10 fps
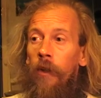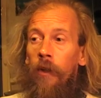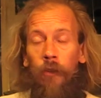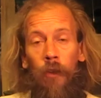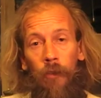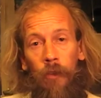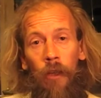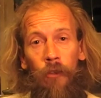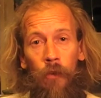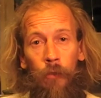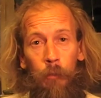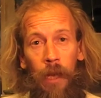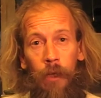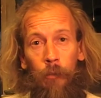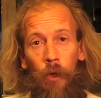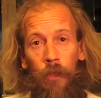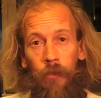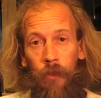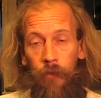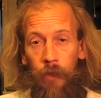So deja vu, black and white
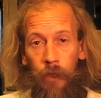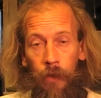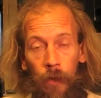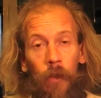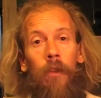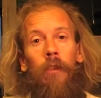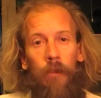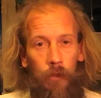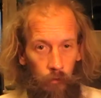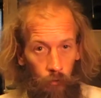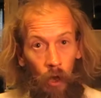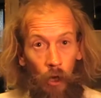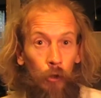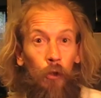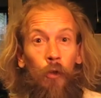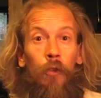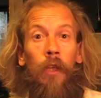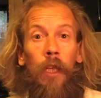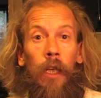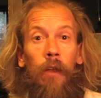TV, start
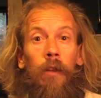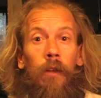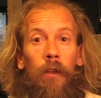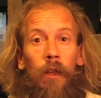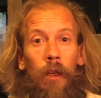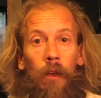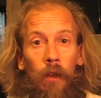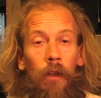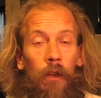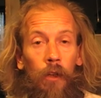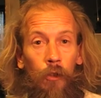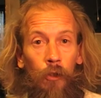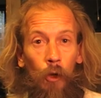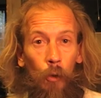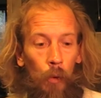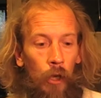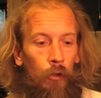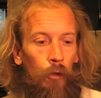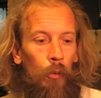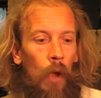using it, you know, and when
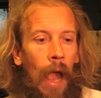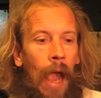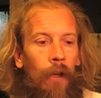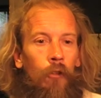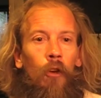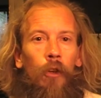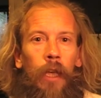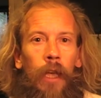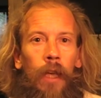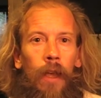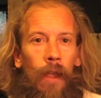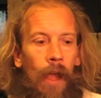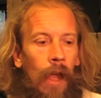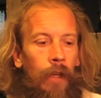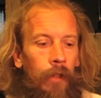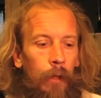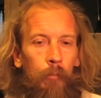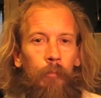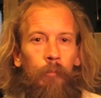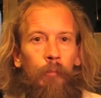you act on it and it
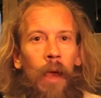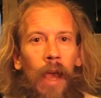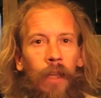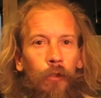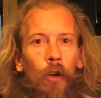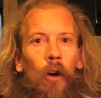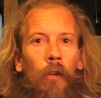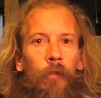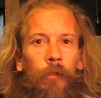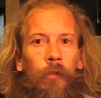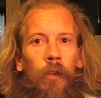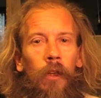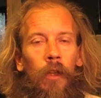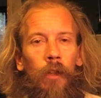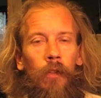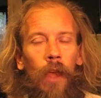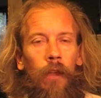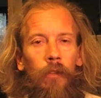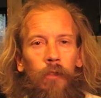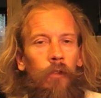pays off,
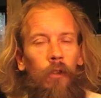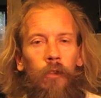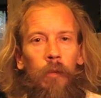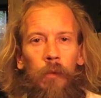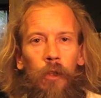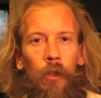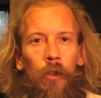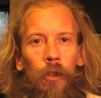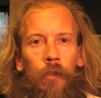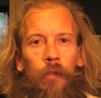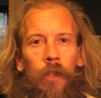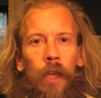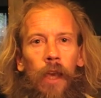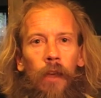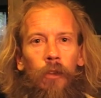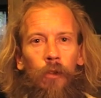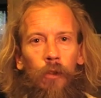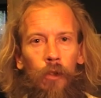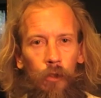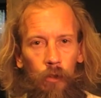that's not something you're going to forget. You're
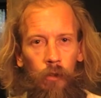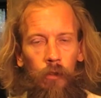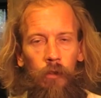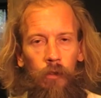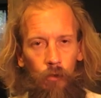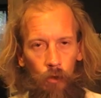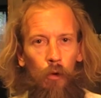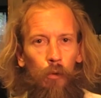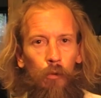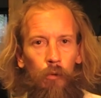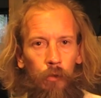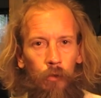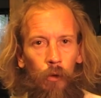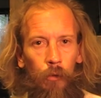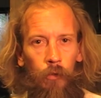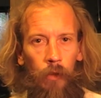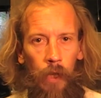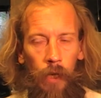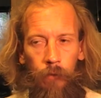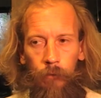going to know the results of that.